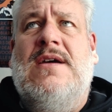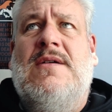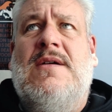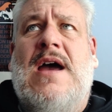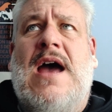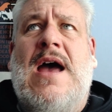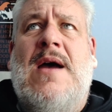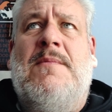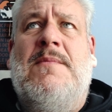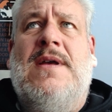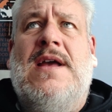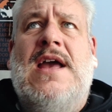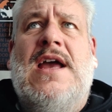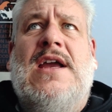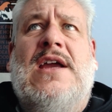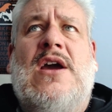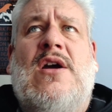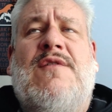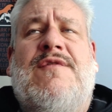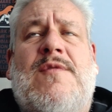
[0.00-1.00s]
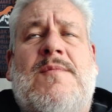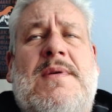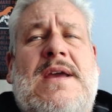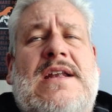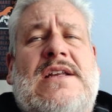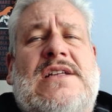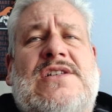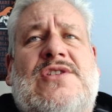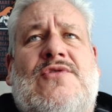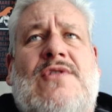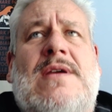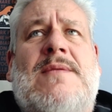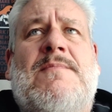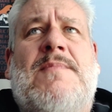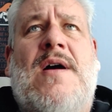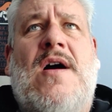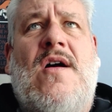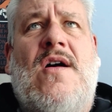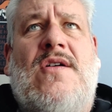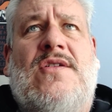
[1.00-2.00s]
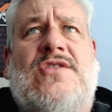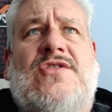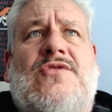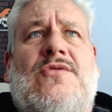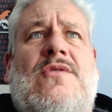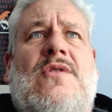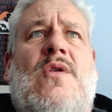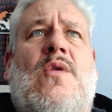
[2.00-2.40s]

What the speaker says: going to go from being a screen park